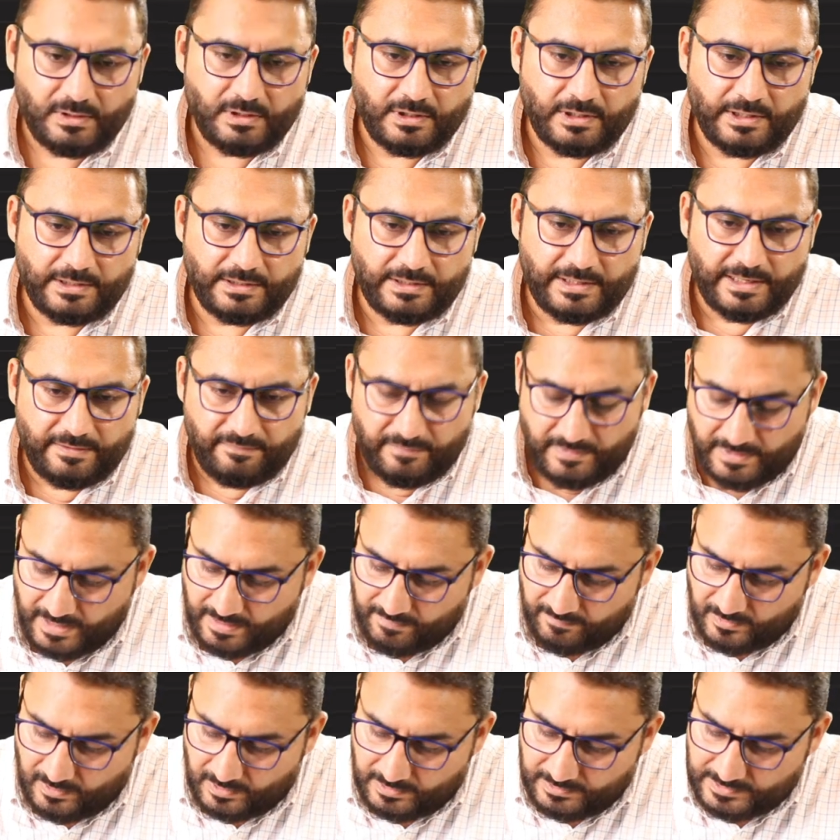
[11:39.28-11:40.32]
And then we
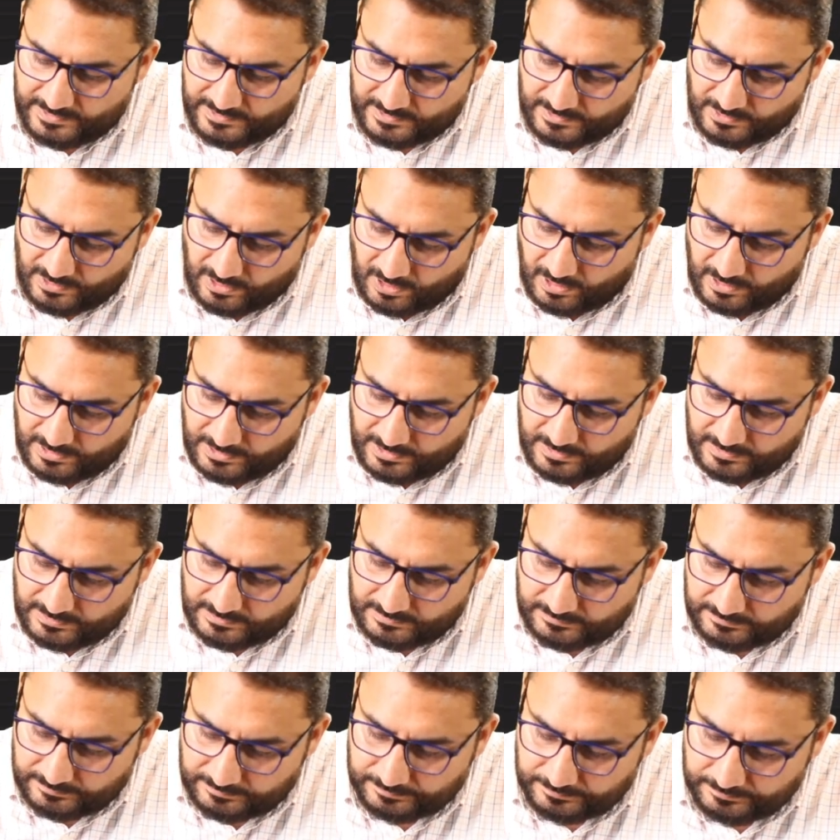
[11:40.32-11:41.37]
have got this NOT.
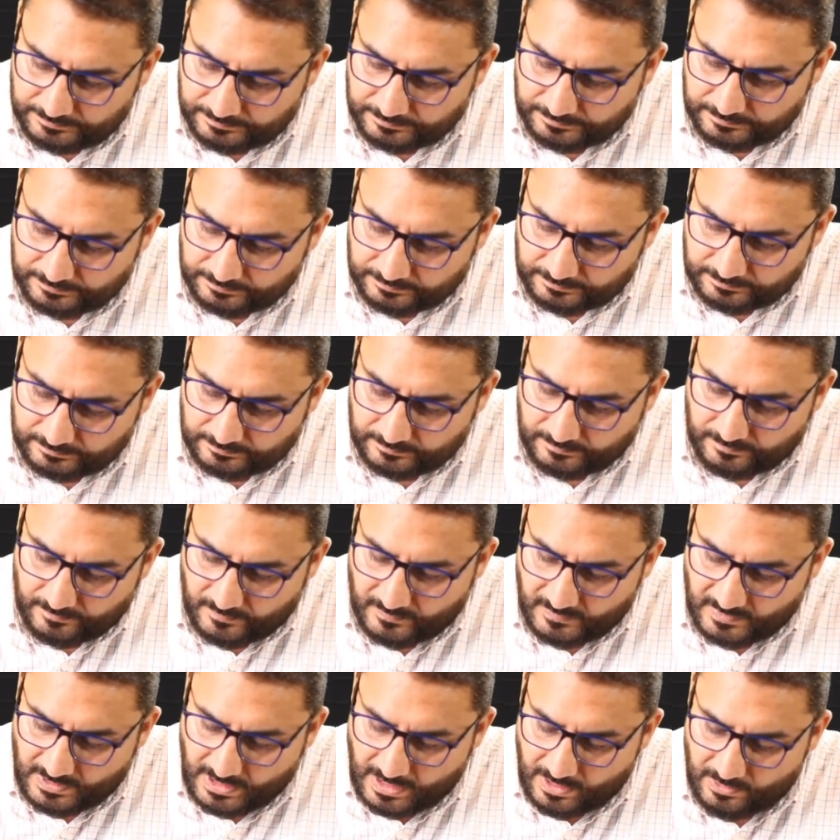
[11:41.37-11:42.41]

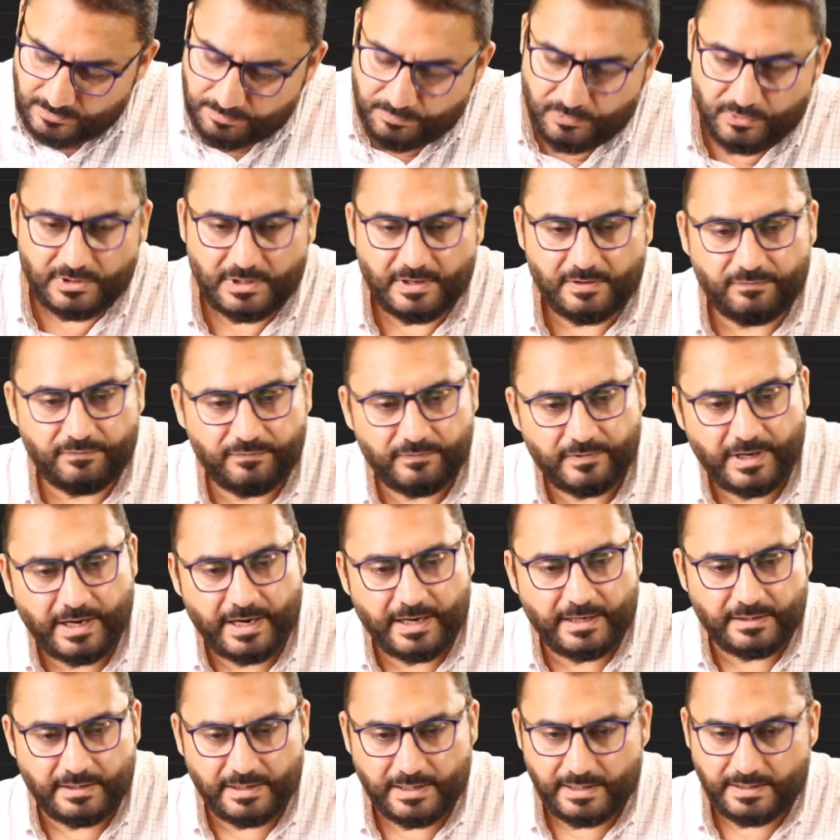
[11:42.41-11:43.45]
The output of
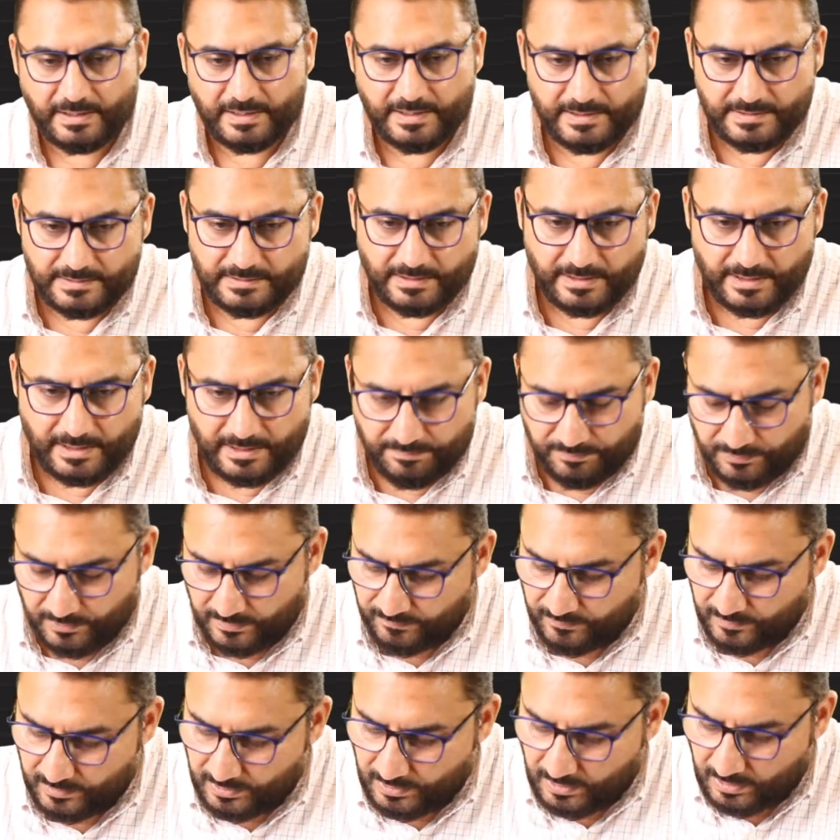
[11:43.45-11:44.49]
AND gate is the input
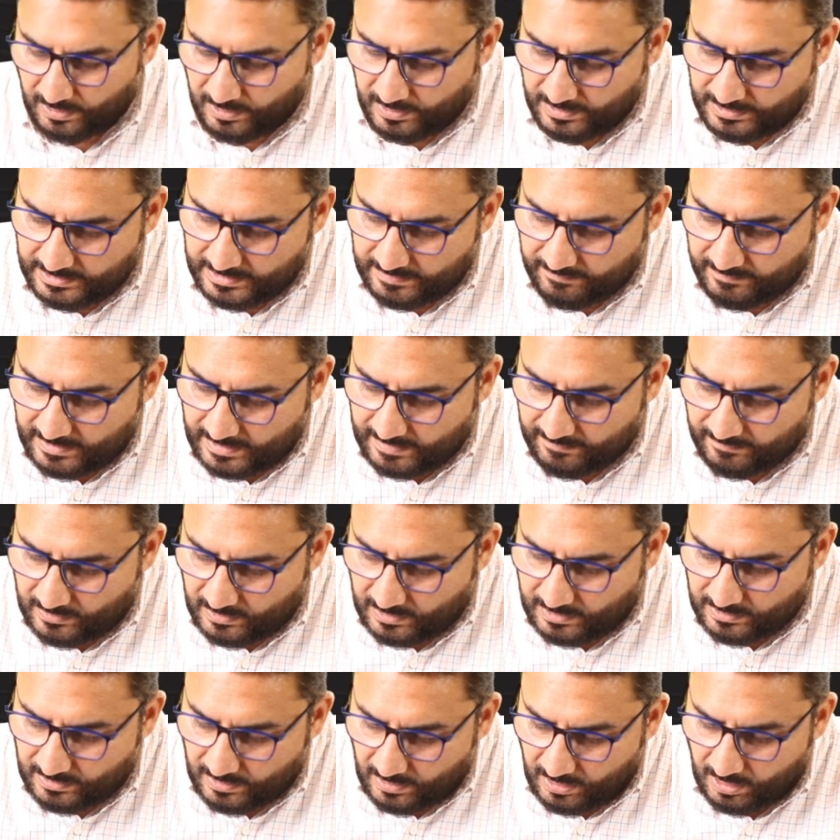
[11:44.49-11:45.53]
for NOT. Then we have
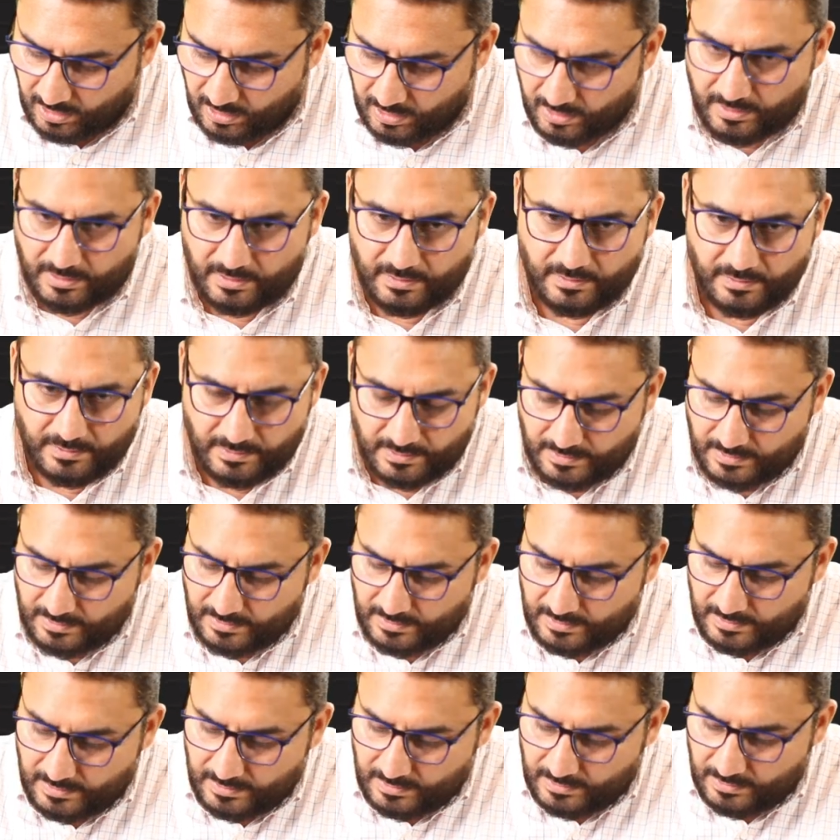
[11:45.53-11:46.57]
got OR.
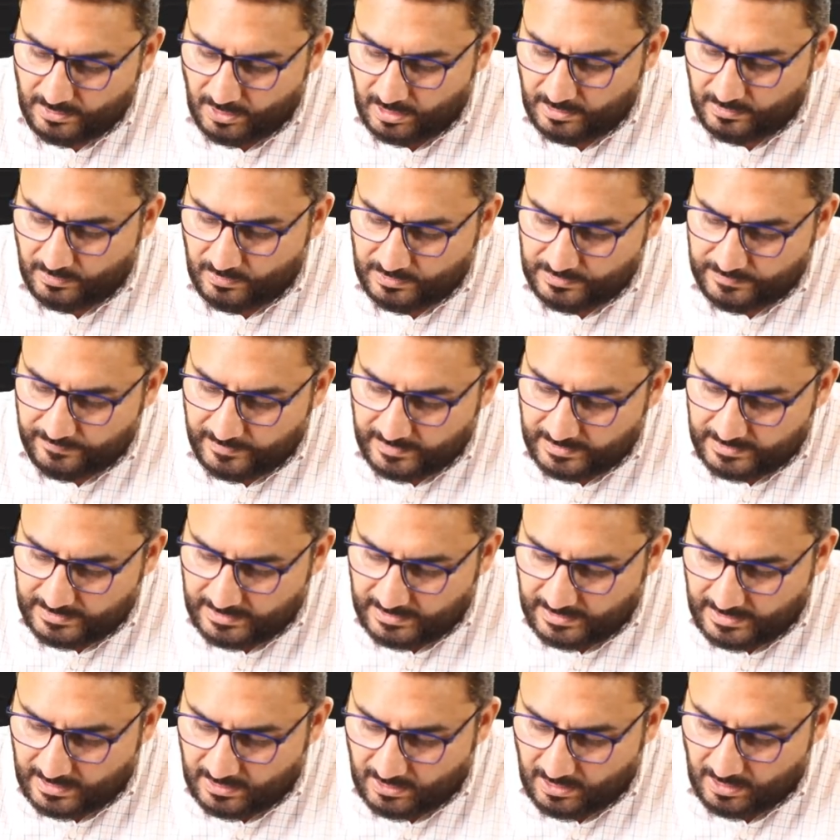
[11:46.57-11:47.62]
NOT goes
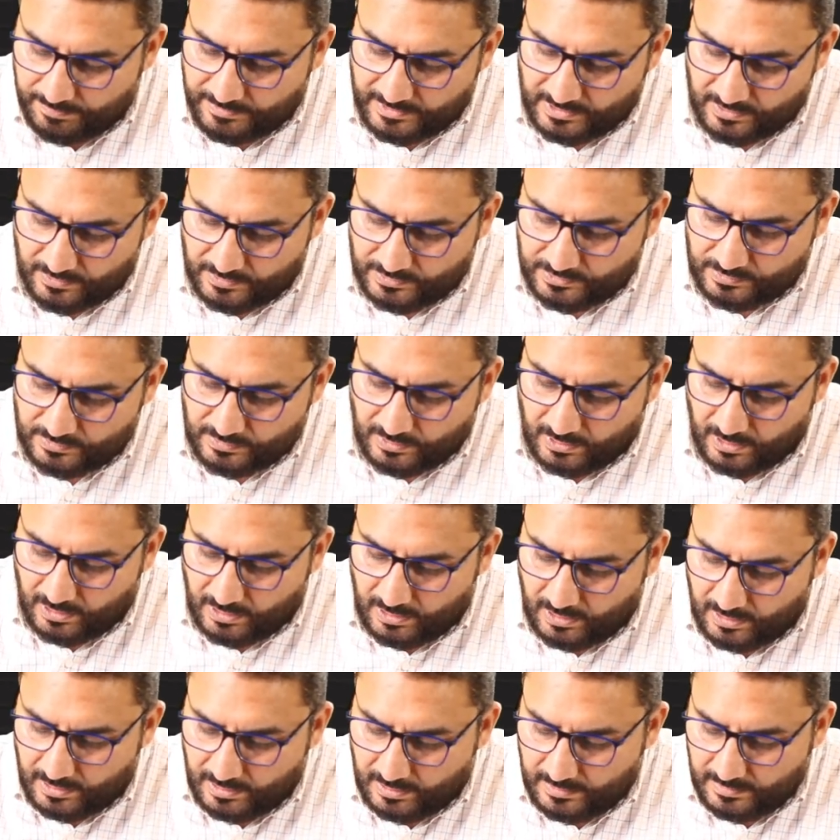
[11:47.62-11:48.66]
further, a copy goes to
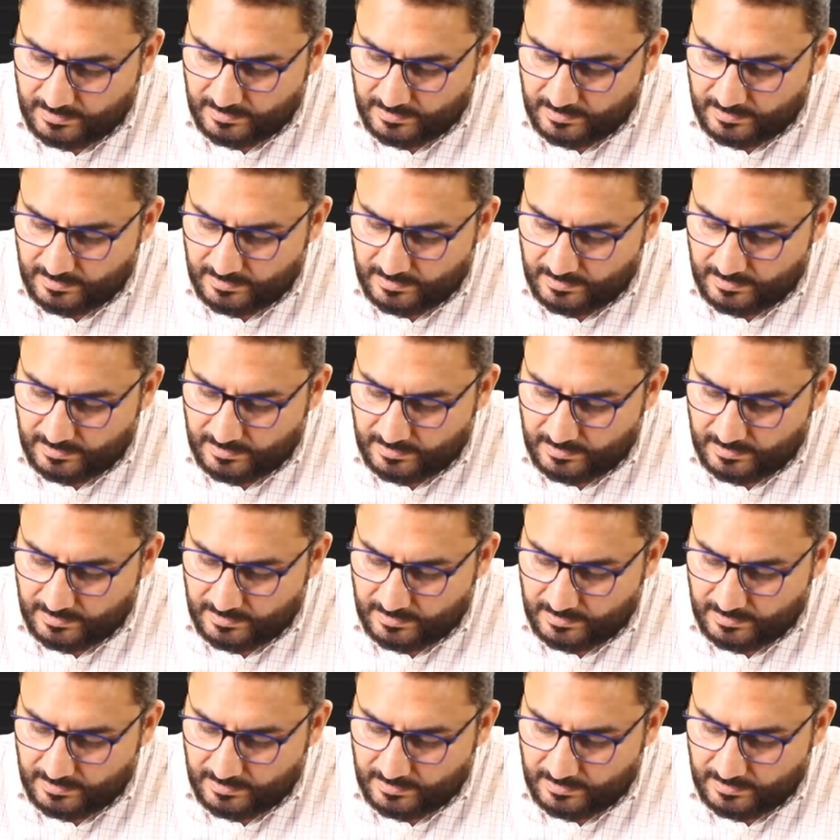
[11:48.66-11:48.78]
OR.